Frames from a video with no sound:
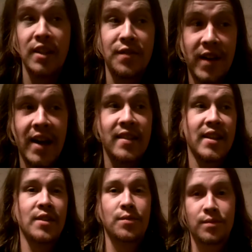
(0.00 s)
the fact
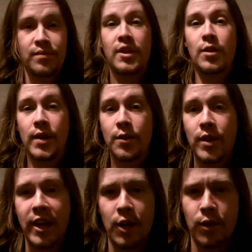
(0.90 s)
that
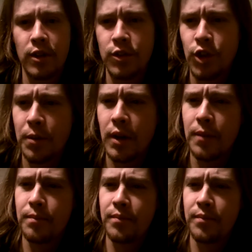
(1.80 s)
we get a real drummer,